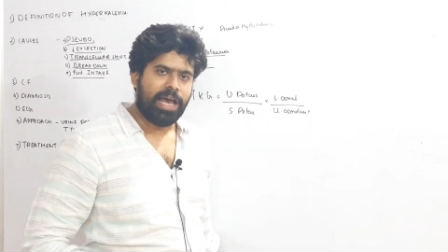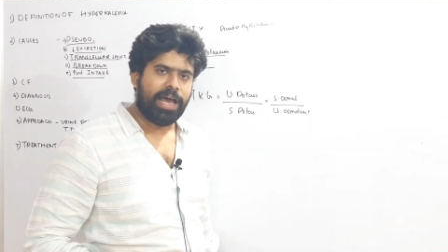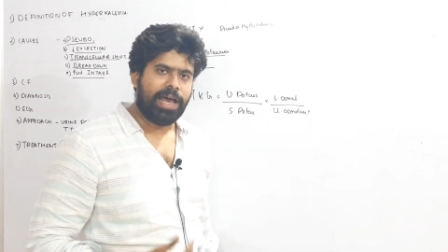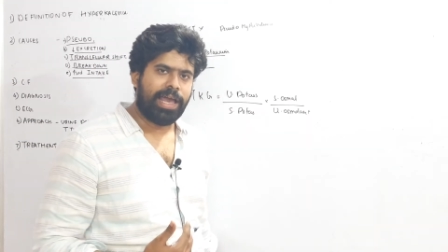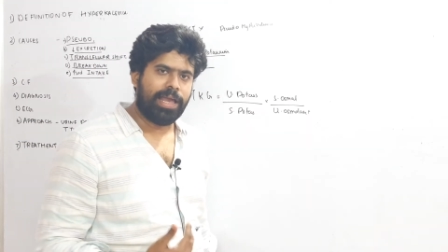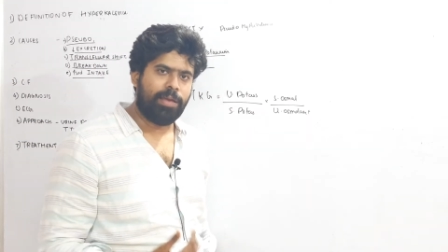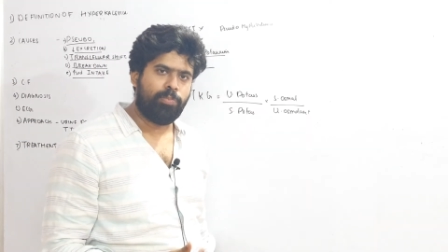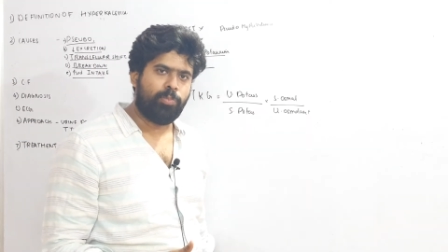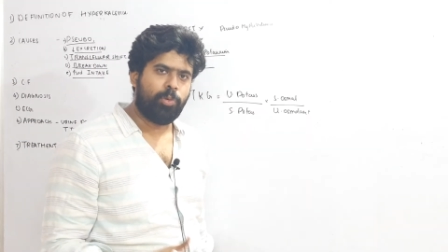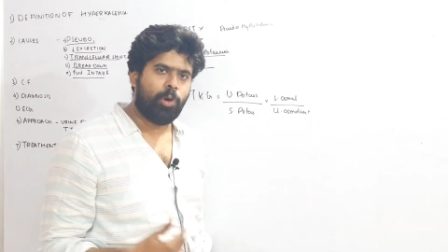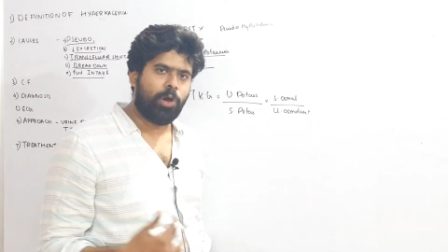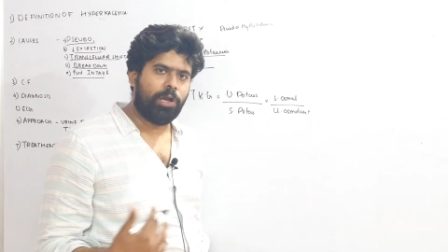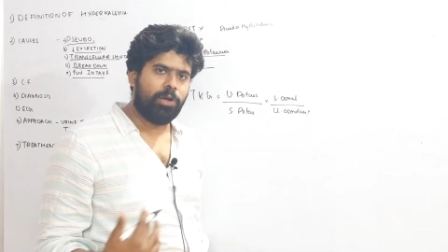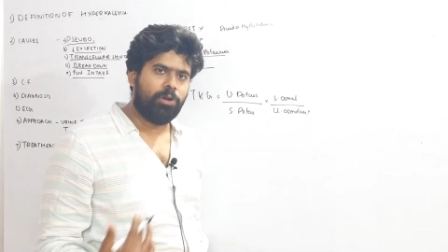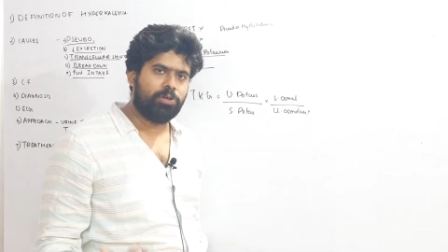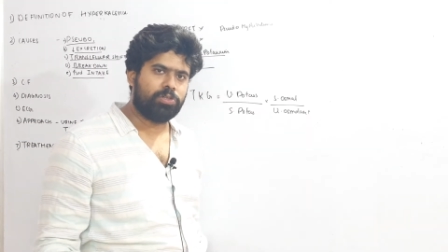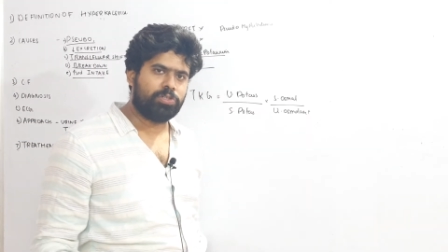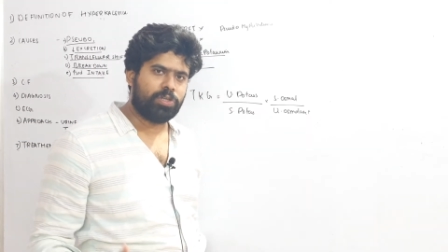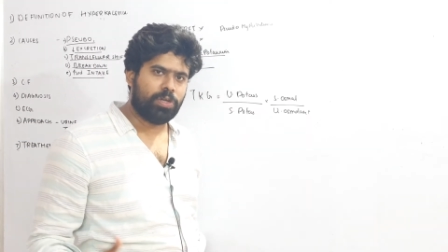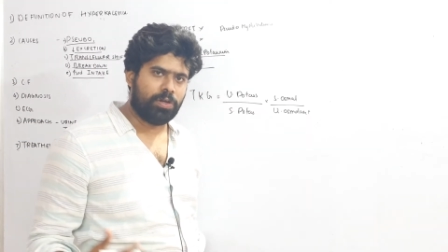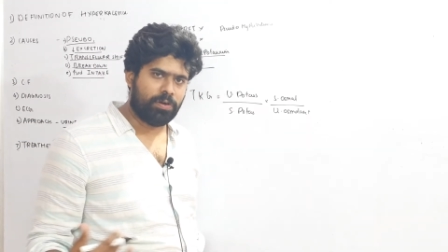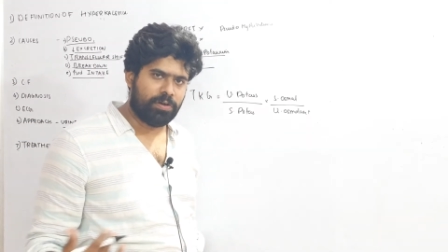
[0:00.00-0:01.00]

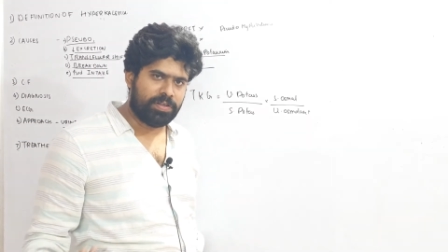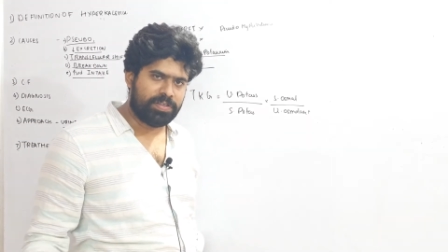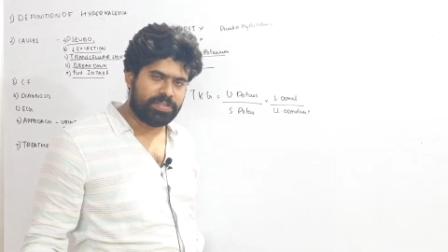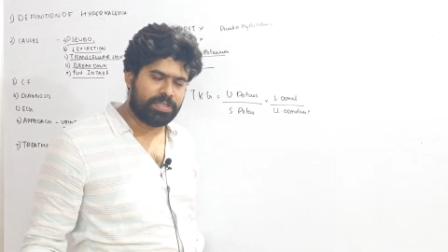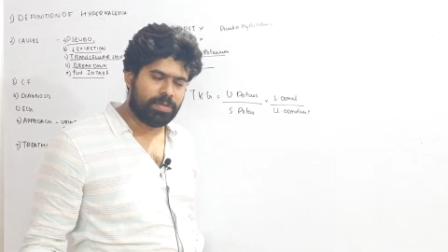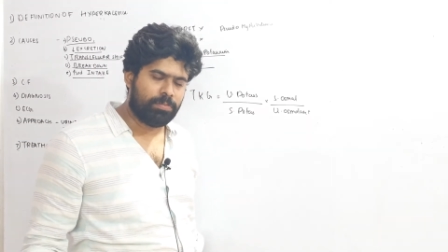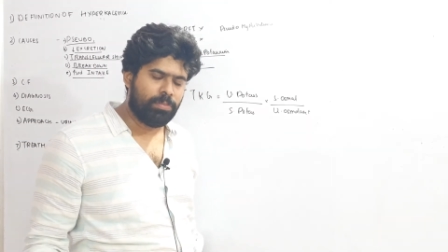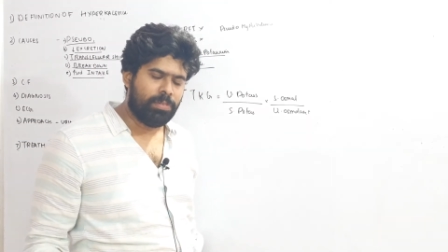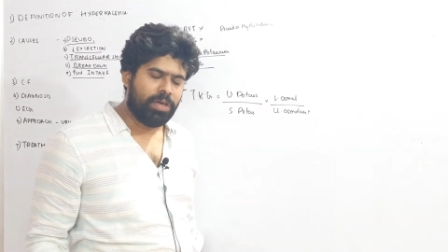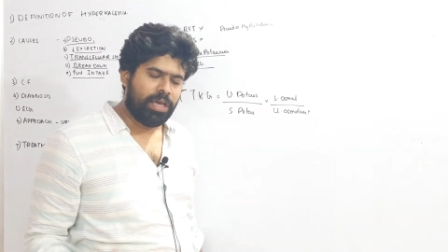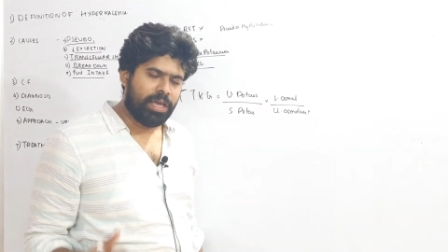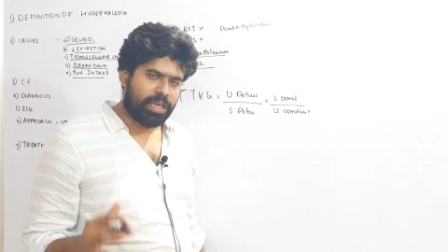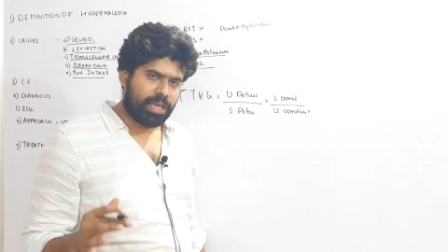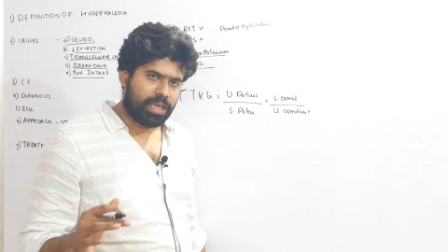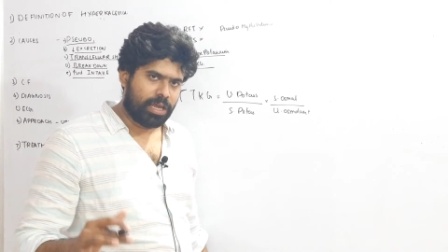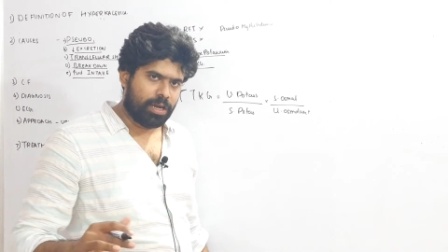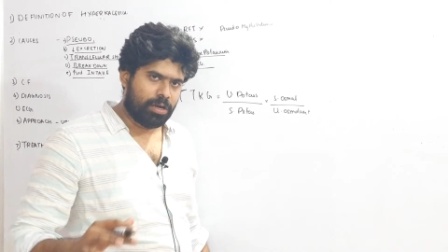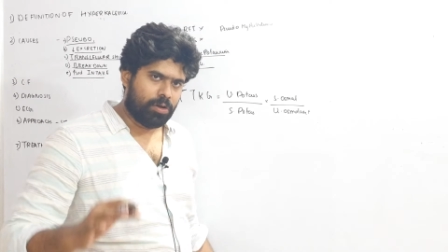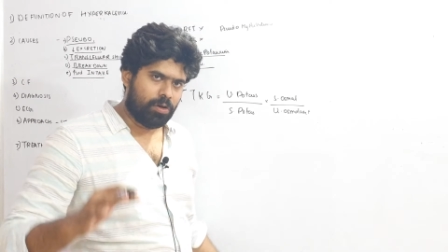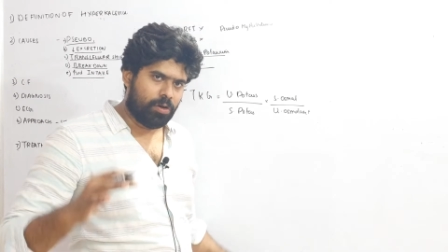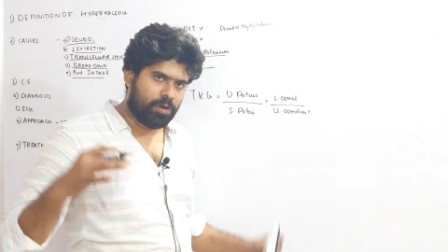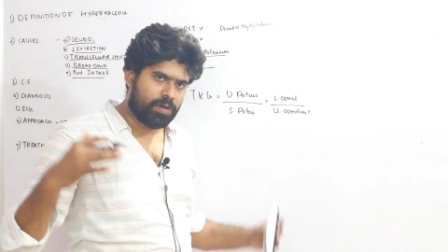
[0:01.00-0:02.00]
Hypoaldosteronism
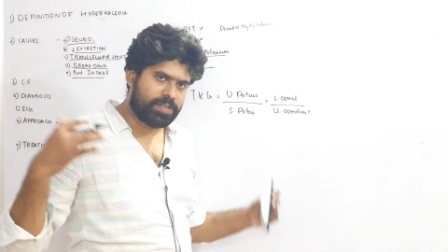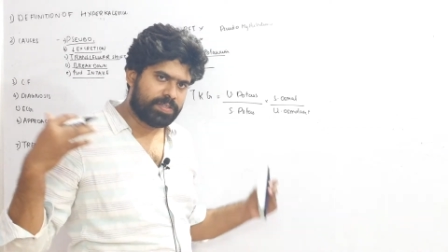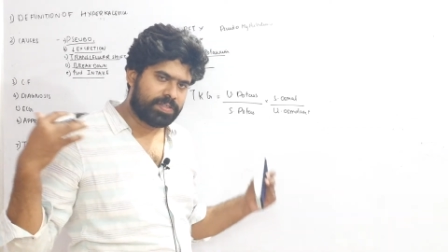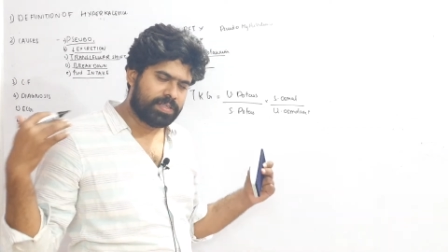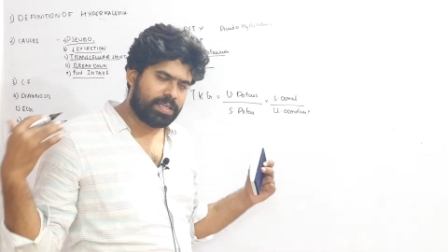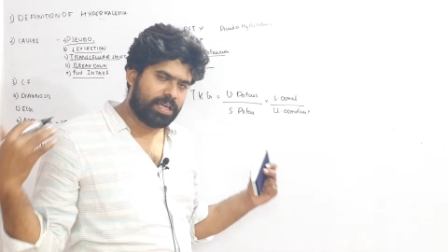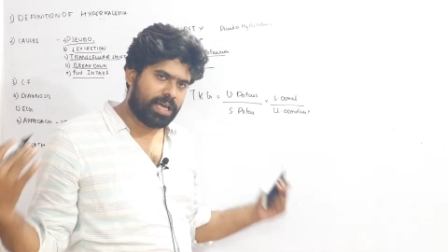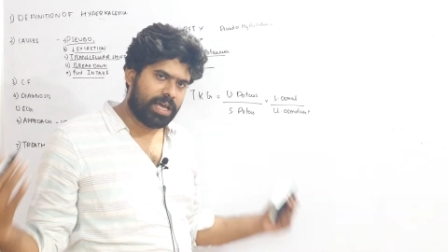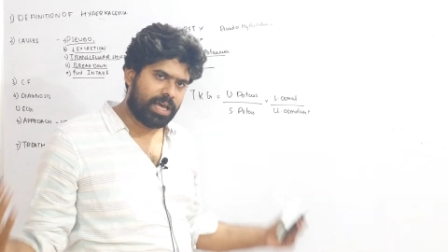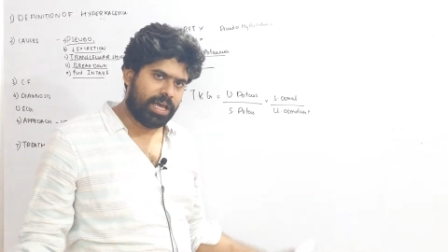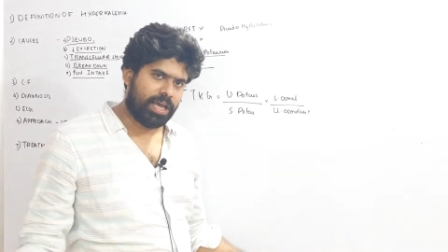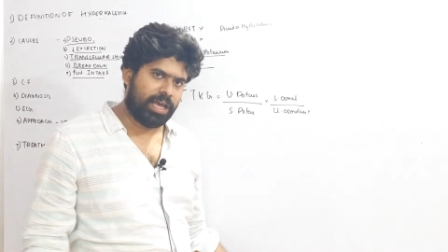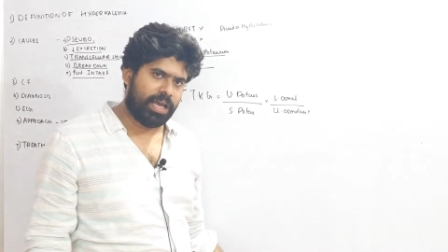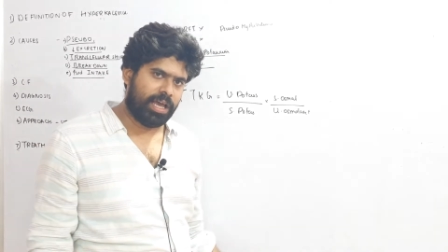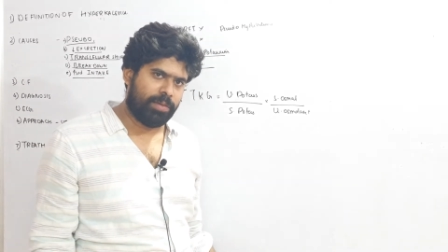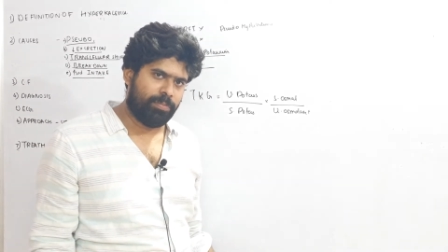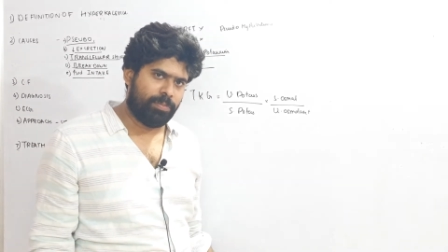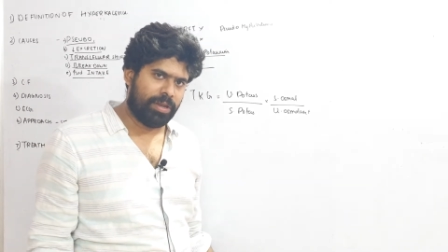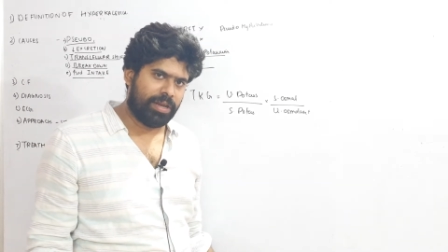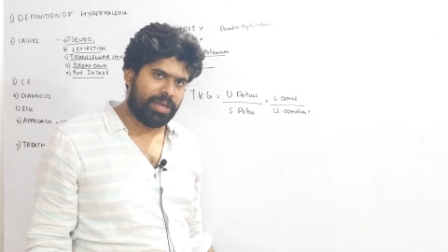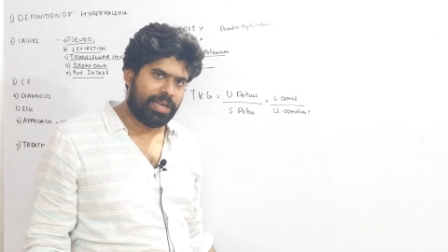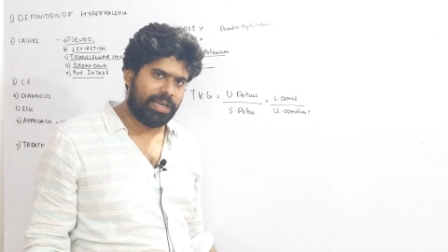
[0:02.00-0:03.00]
can cause
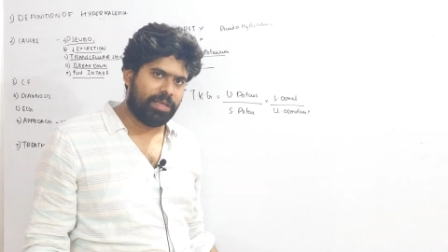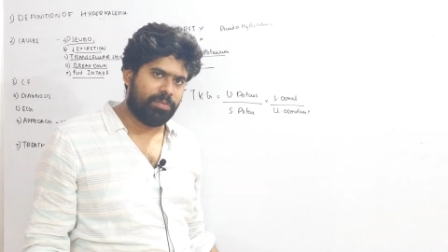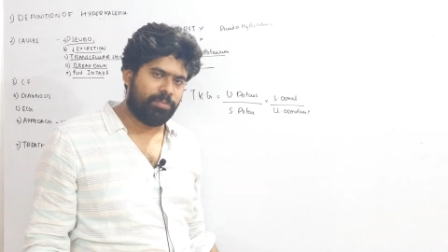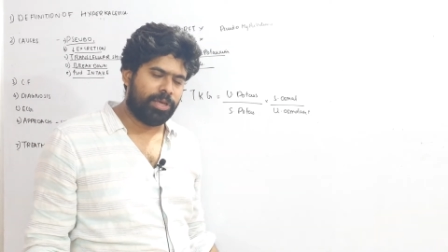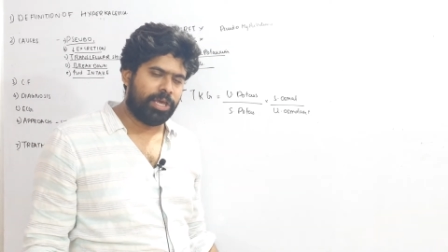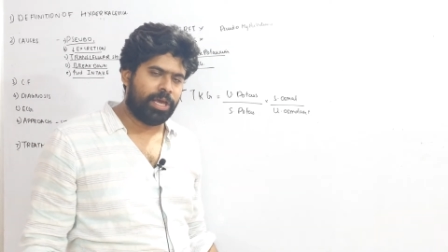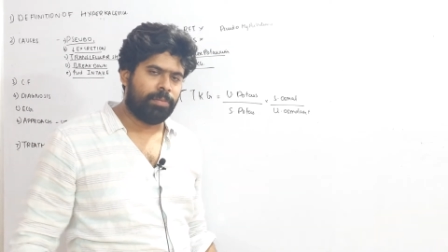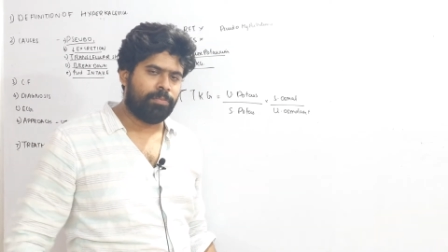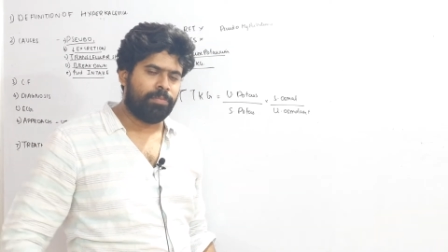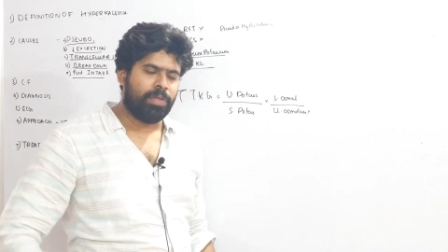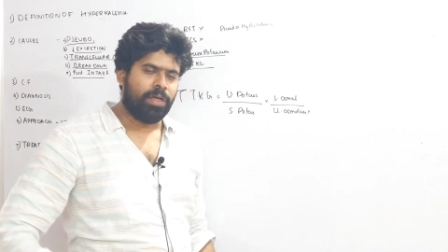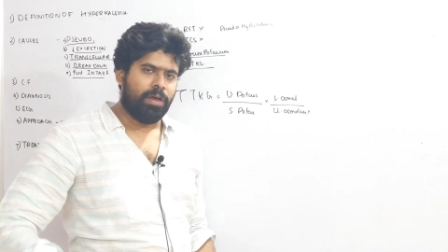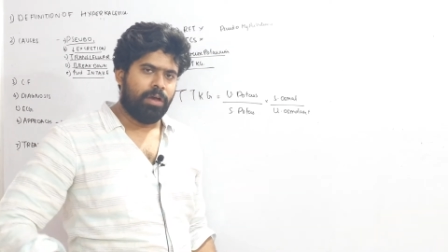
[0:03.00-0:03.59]
hyperkalemia.